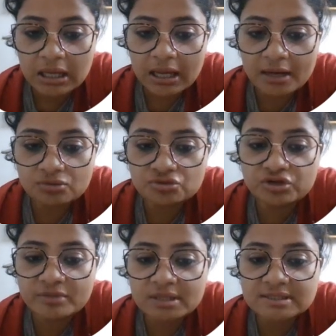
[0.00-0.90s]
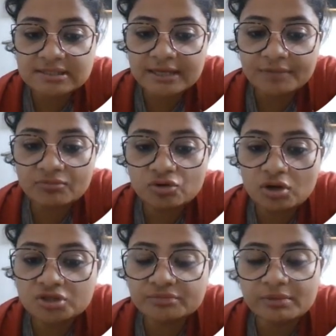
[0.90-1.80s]
Around 3 months time, the
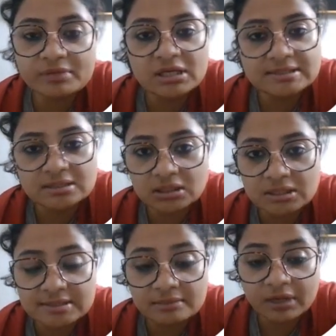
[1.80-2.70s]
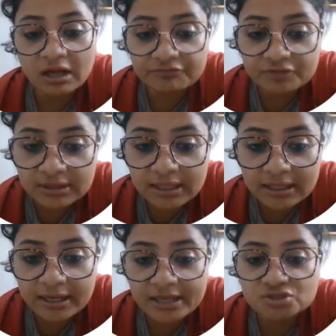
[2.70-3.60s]
immunologic memory is increasing, but after that
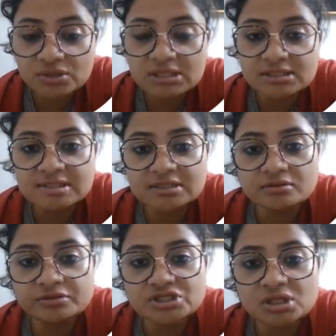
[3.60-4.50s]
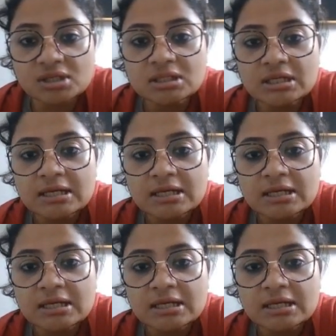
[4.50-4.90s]
gradually it is reaching a